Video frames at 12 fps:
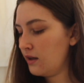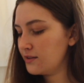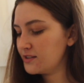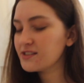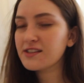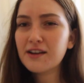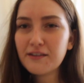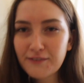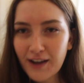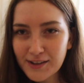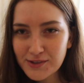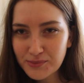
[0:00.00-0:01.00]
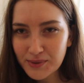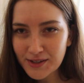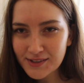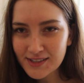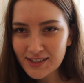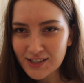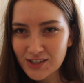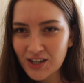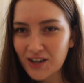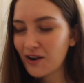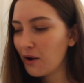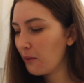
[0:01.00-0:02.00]
This is an advanced reader's
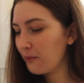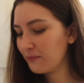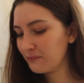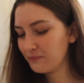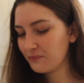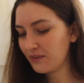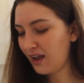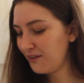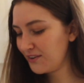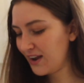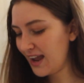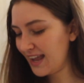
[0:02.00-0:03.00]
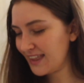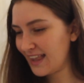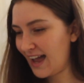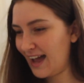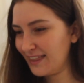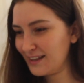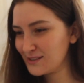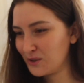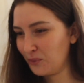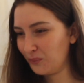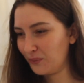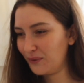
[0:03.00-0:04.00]
edition. How did I get that? That's
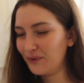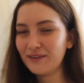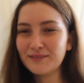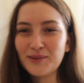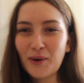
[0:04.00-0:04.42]
cool.